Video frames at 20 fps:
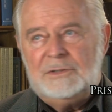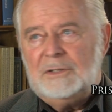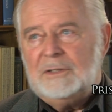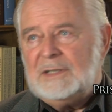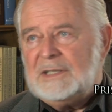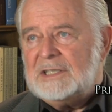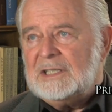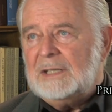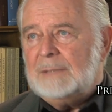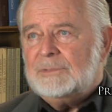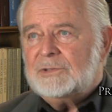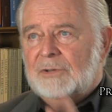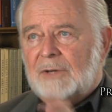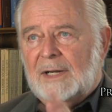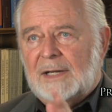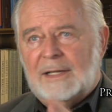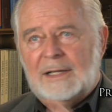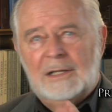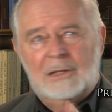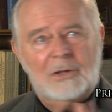You can see them
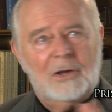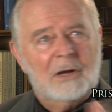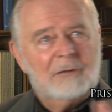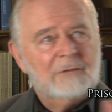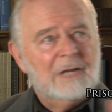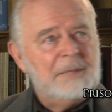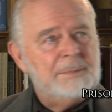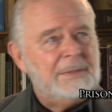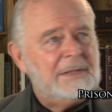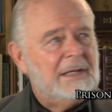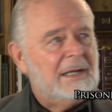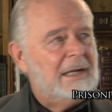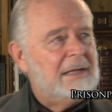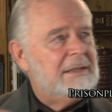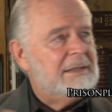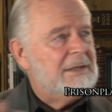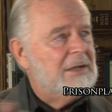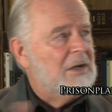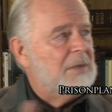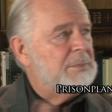trailing along right
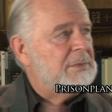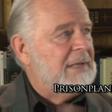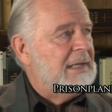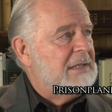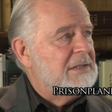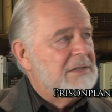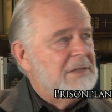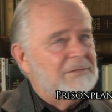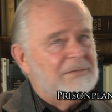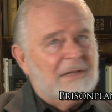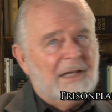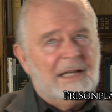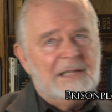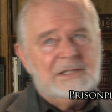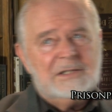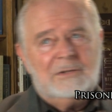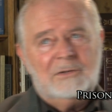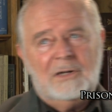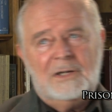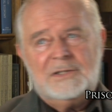behind an airplane as it
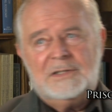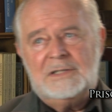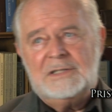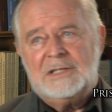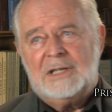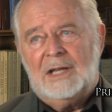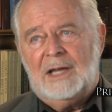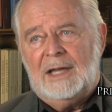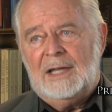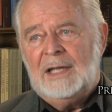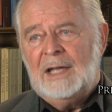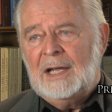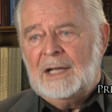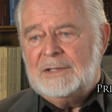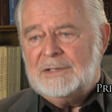flies across the sky.